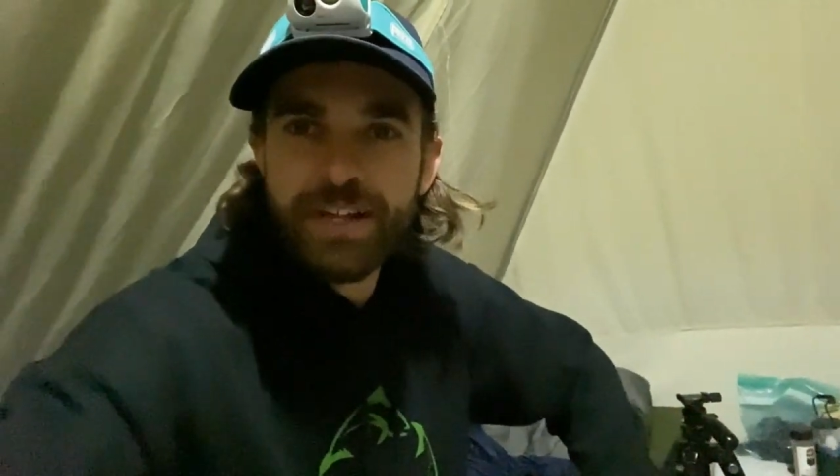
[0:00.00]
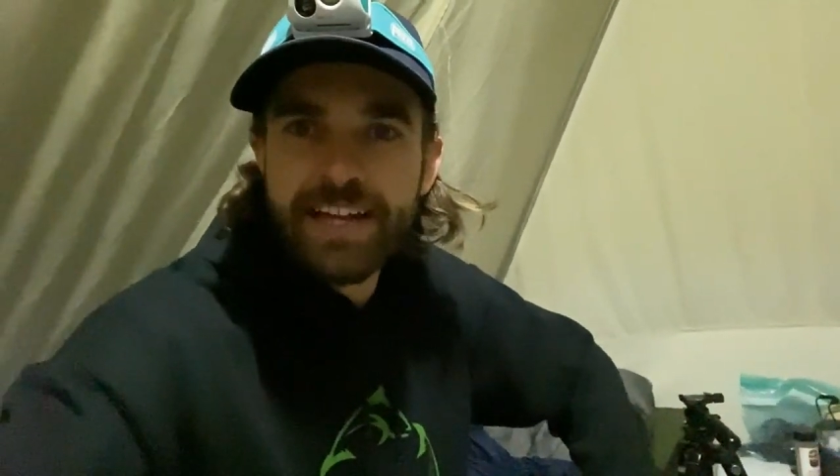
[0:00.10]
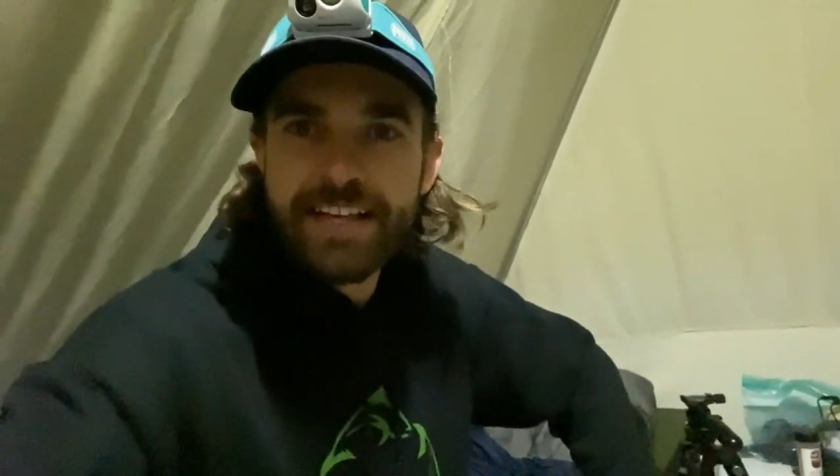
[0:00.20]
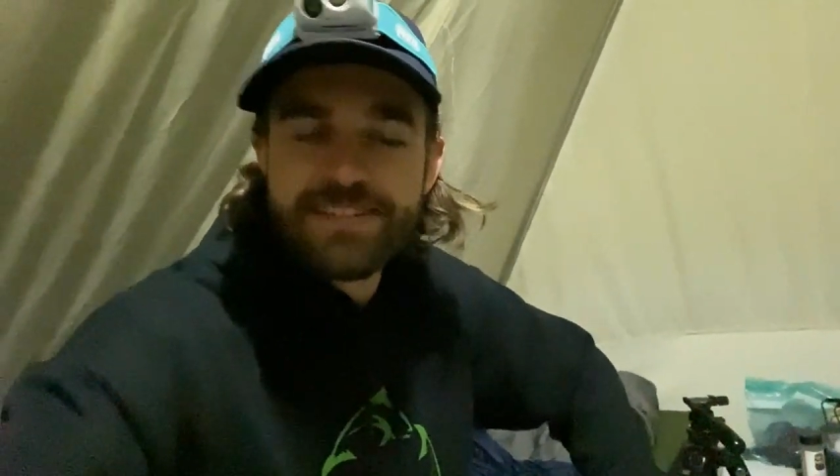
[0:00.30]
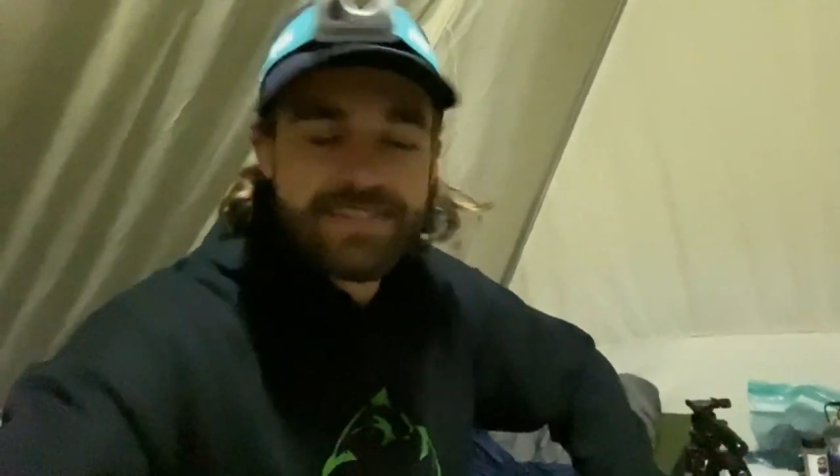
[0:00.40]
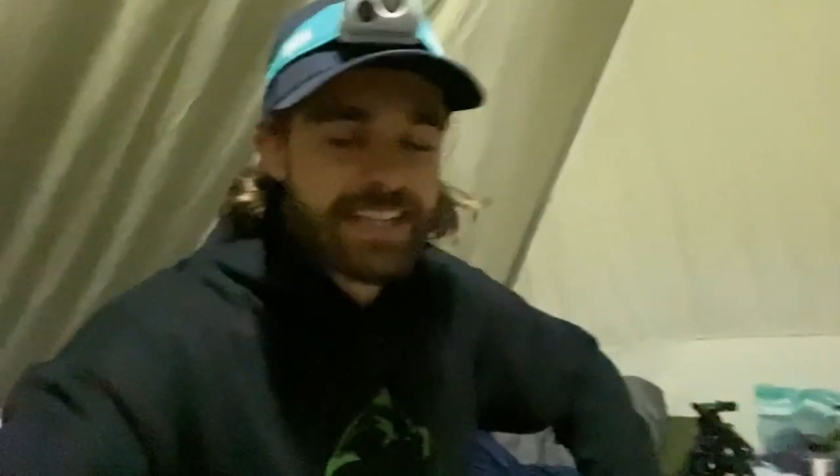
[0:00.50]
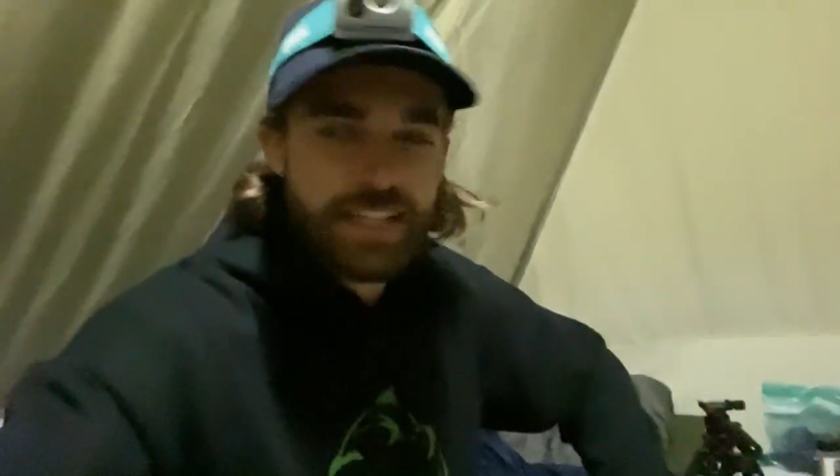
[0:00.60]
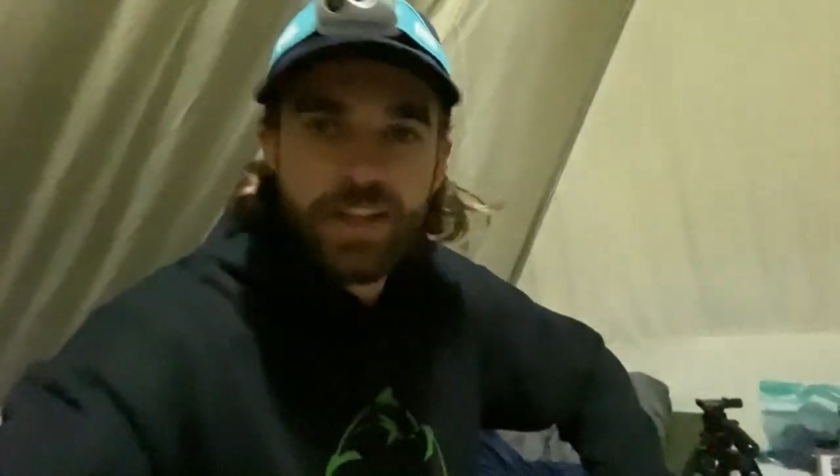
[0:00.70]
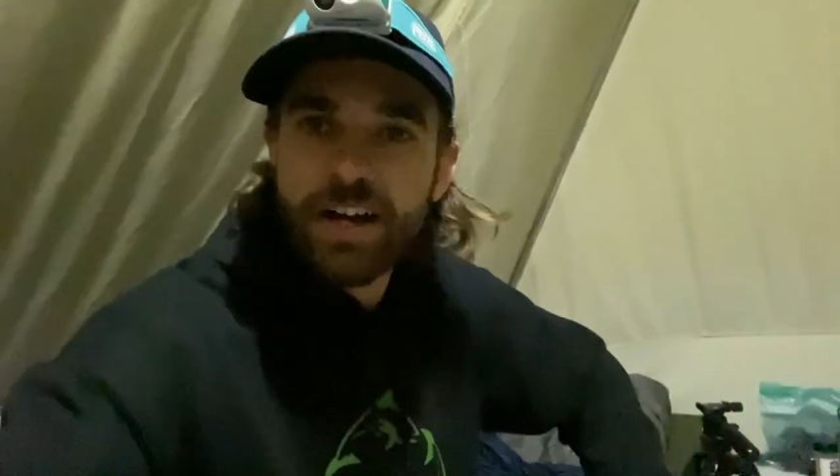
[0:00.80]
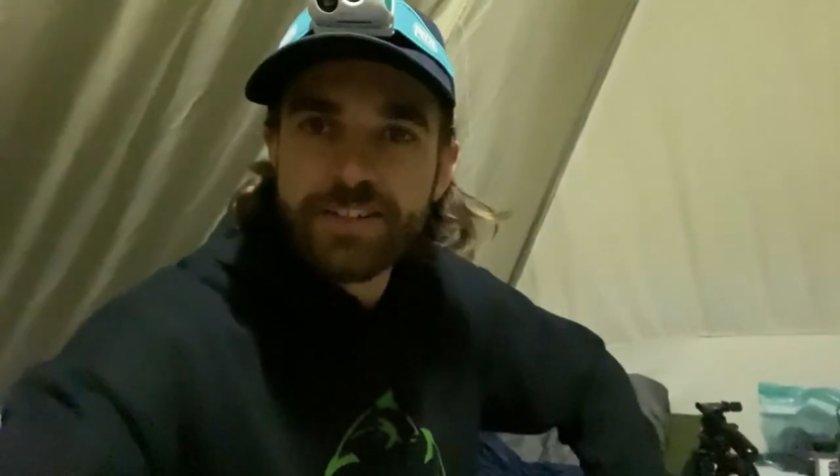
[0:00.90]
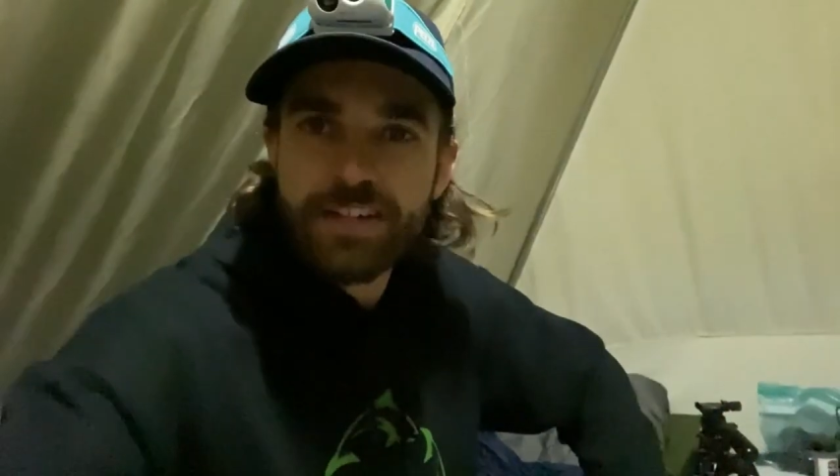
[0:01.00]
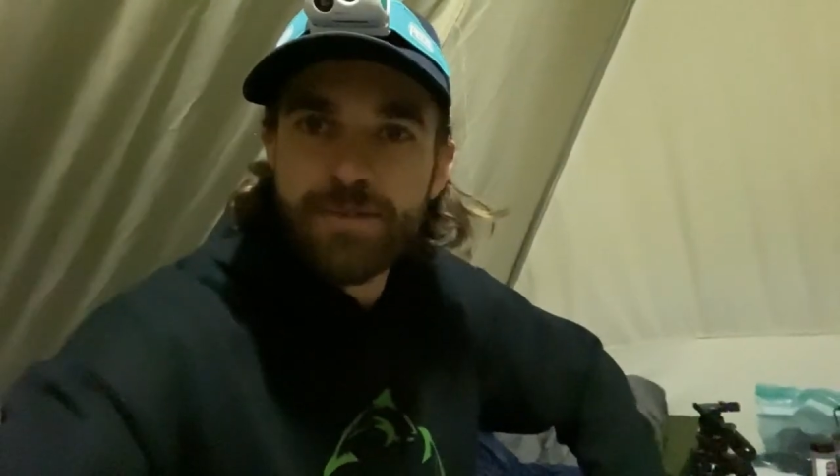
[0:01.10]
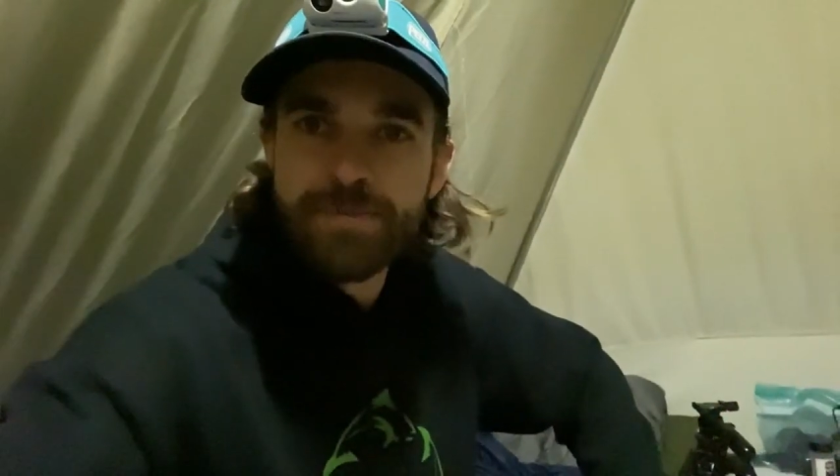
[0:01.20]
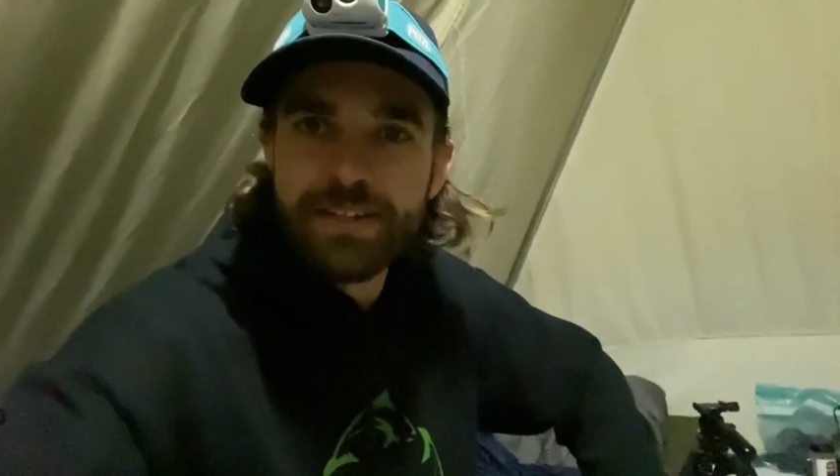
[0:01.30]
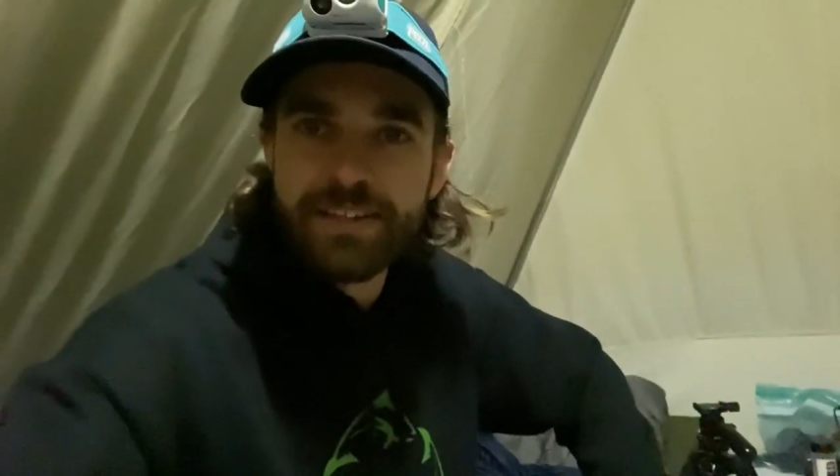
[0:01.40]
I guess it locked
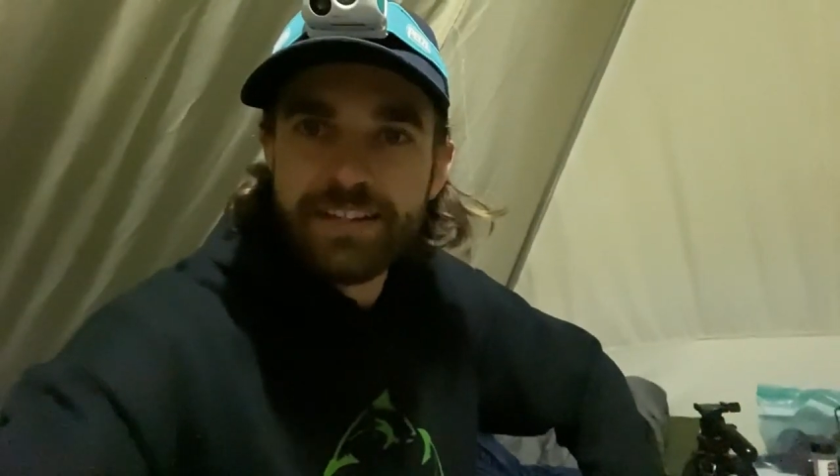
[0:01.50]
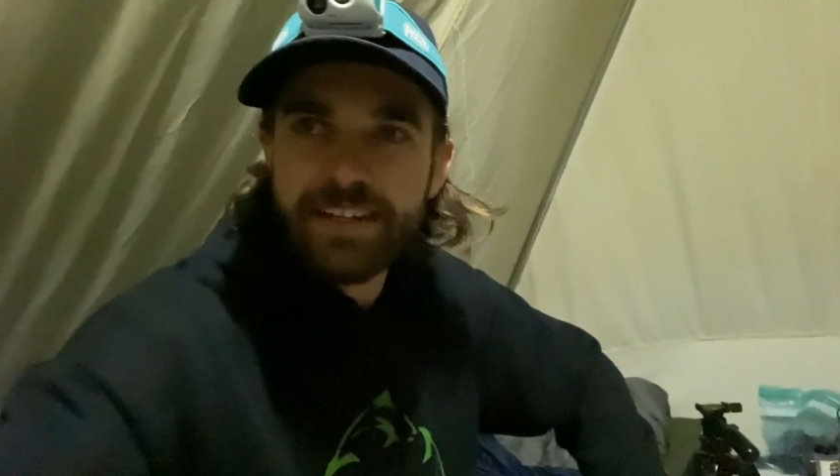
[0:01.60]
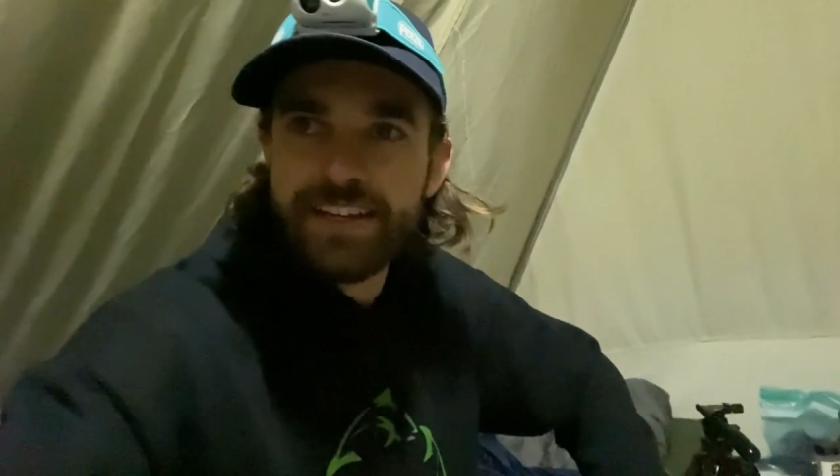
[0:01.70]
up and